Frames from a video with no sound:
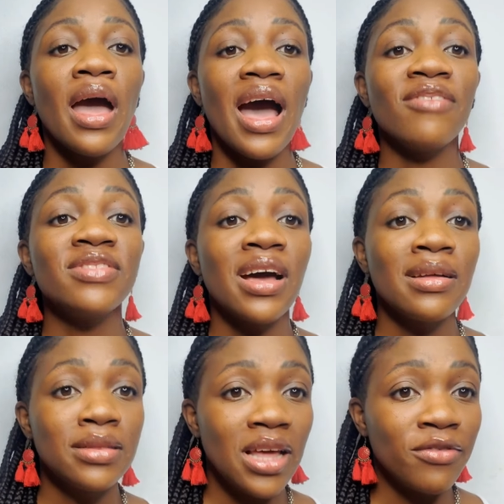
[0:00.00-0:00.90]
After
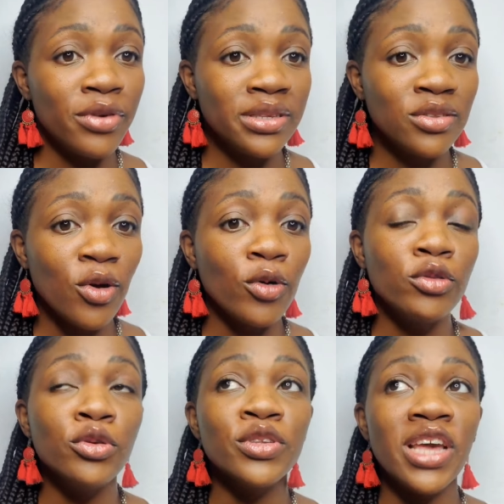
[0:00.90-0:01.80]
they have written all
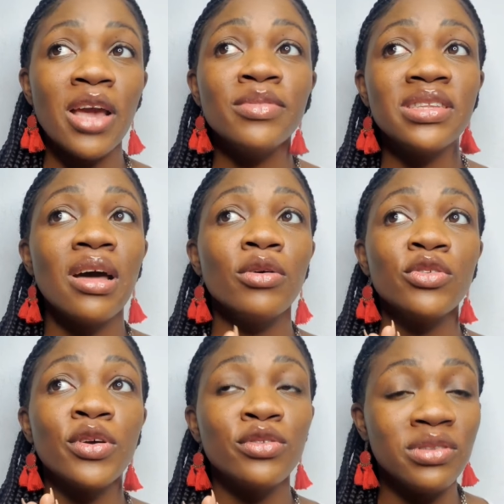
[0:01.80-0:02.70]
those, the MC now is
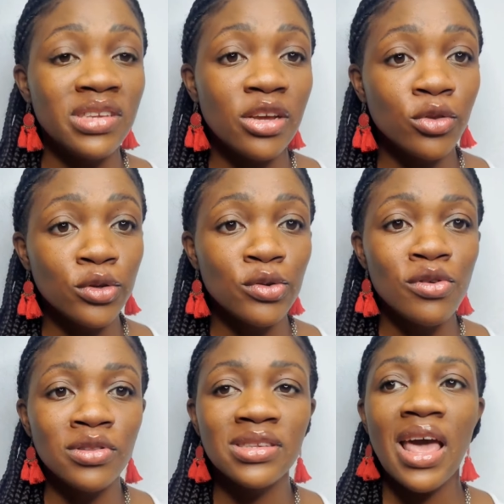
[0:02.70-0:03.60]
going to take those
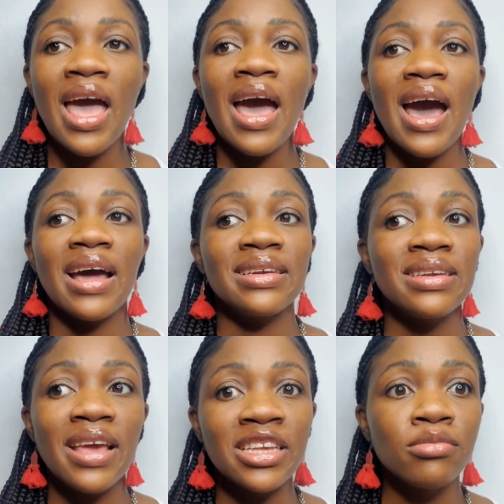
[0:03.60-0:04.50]
quotes and
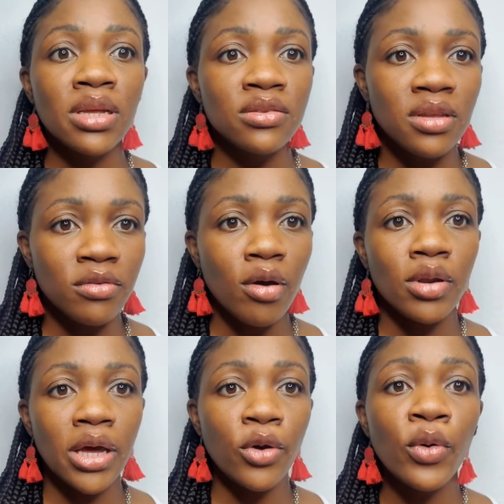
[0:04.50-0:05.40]
explain to the crowd,
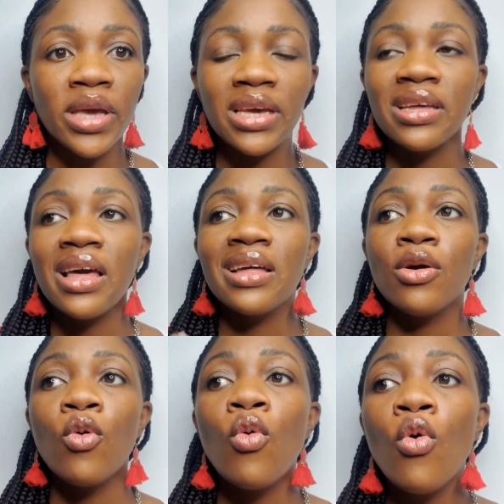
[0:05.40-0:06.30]
like, okay,
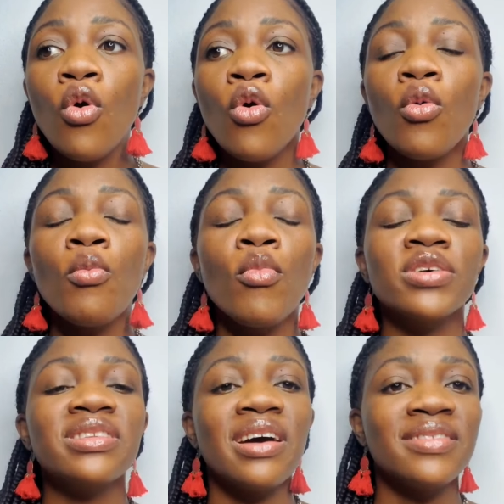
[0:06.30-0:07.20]
who
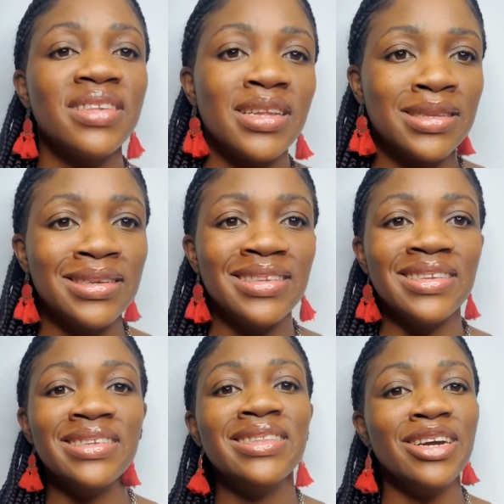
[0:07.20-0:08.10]
must have said this
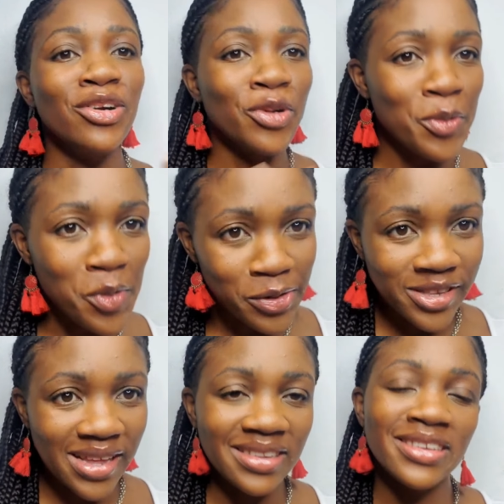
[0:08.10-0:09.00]
is it the groom who
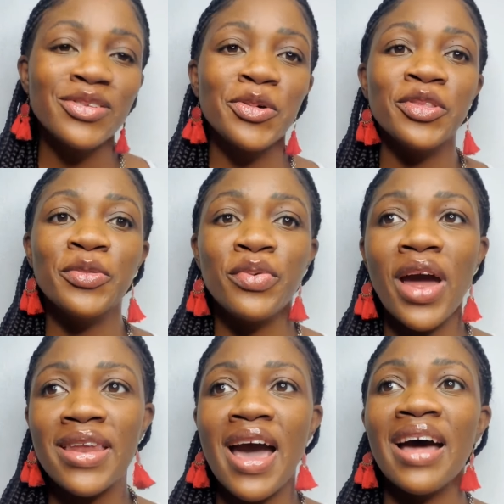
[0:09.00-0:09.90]
said this or the
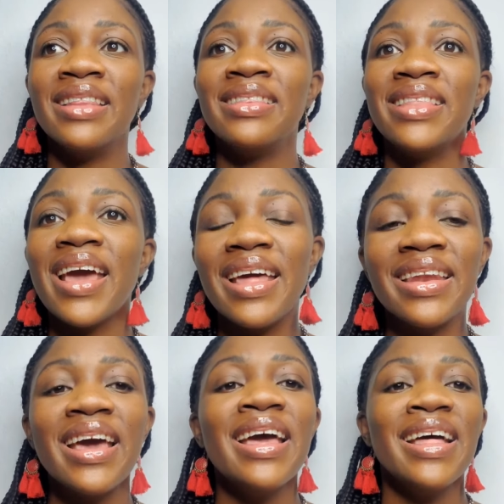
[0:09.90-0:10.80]
bride and
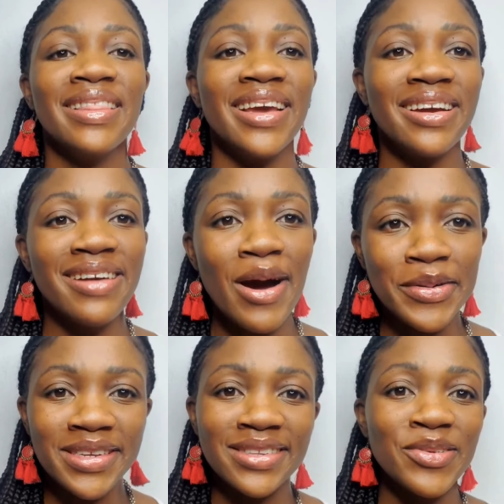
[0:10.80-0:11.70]
then the
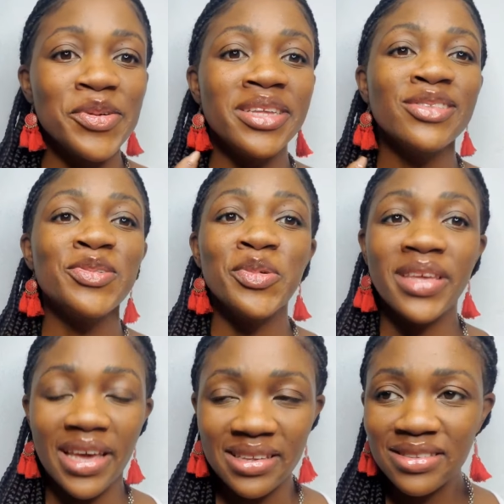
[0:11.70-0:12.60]
crowd is going to
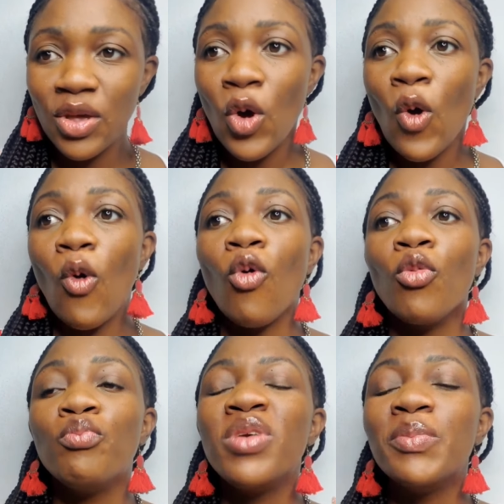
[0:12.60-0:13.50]
guess or
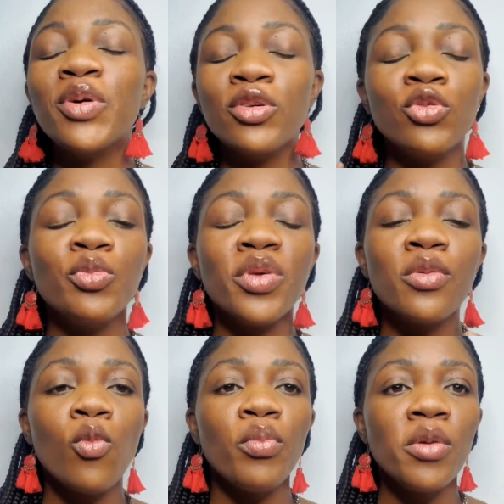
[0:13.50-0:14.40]
people you could pick
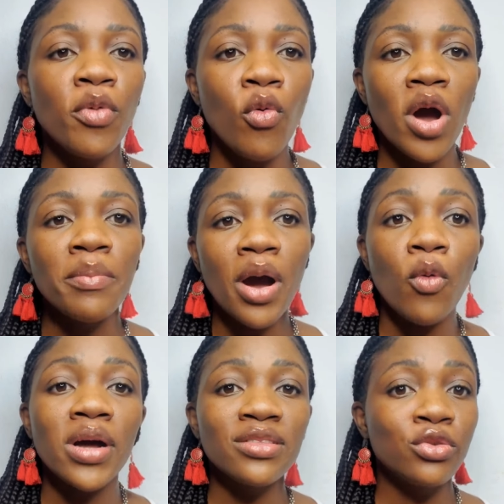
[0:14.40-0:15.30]
with people one by
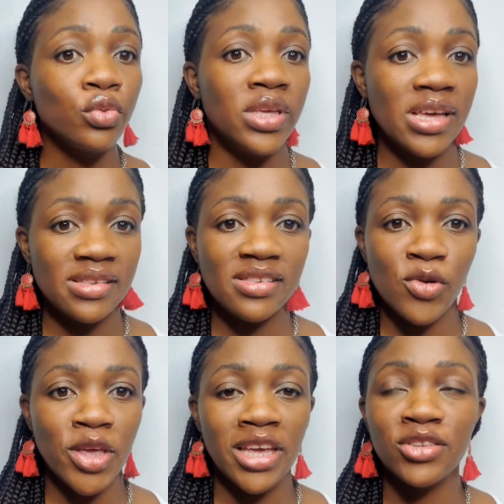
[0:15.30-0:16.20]
one to guess
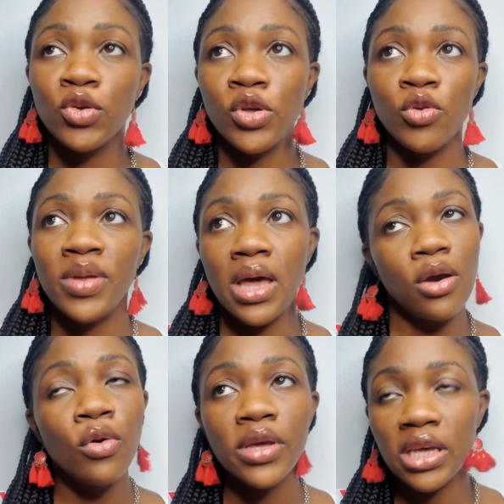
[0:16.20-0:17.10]
okay so he'll be like
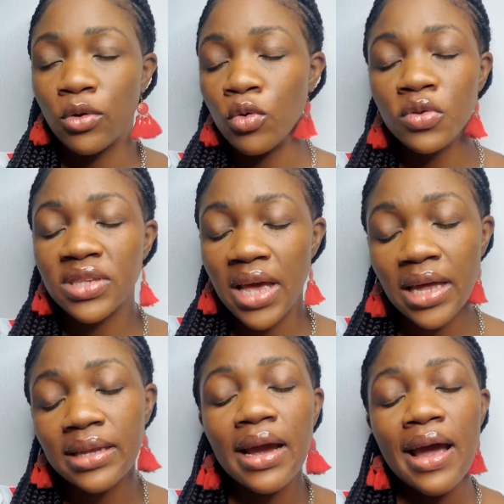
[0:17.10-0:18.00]
okay who
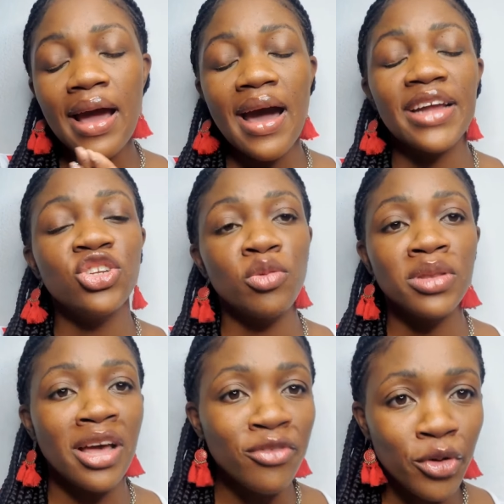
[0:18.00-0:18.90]
said i chop
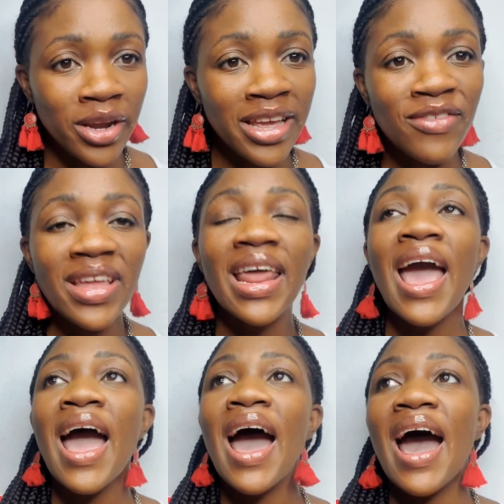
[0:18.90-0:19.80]
life for a living
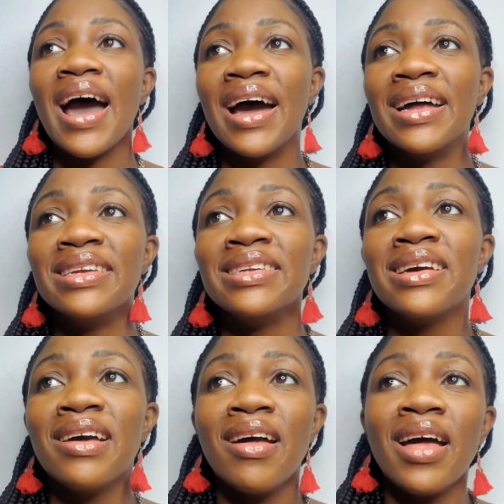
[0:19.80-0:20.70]
and
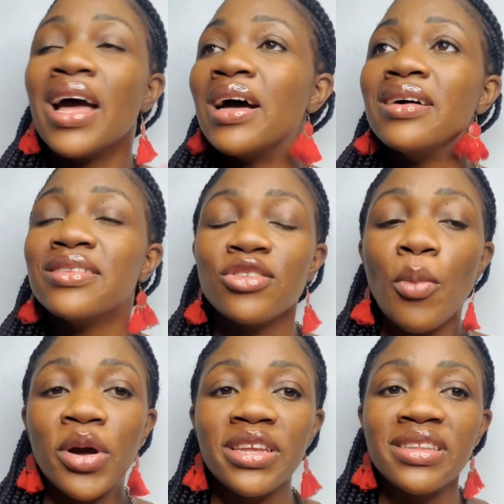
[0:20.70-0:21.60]

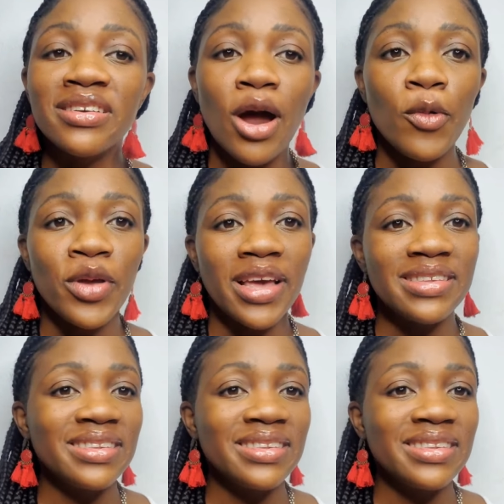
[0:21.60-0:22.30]
somebody in the crowd will guess